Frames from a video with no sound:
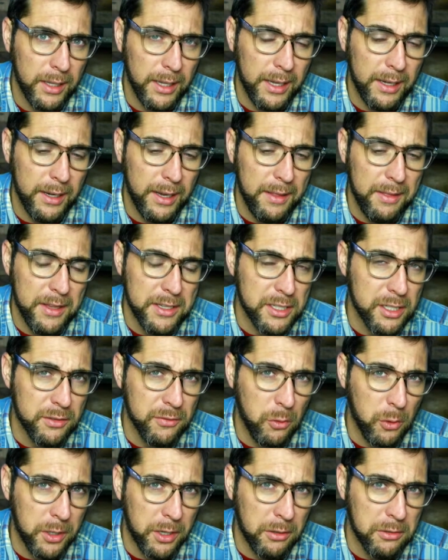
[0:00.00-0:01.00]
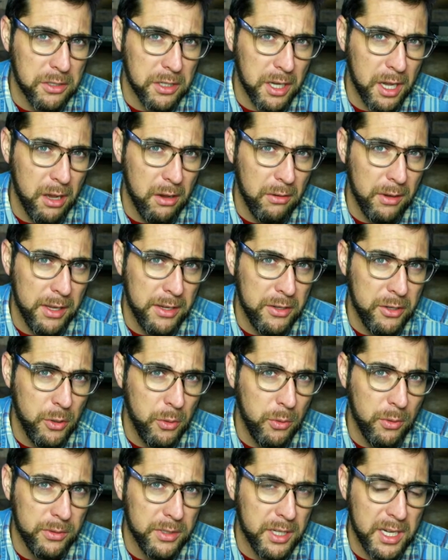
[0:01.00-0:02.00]
And this is 4 years ago.
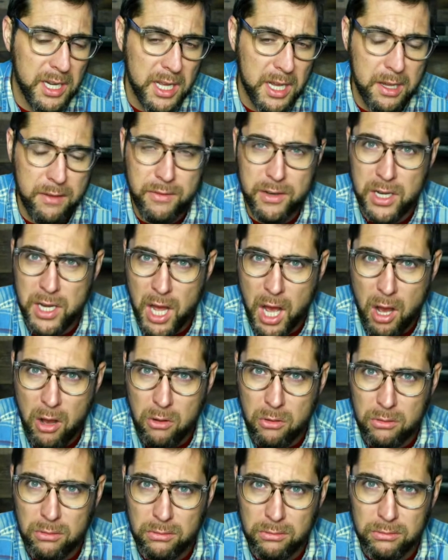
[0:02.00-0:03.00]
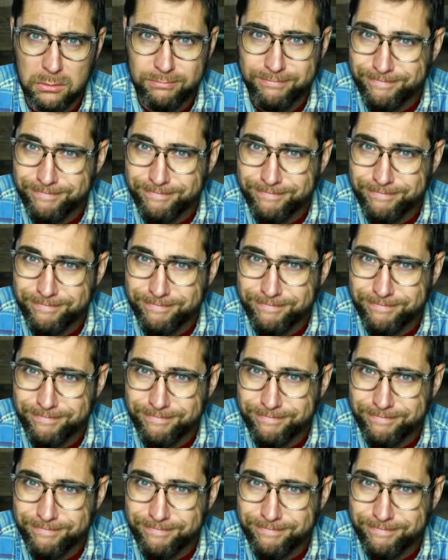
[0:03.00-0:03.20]
And did he even know?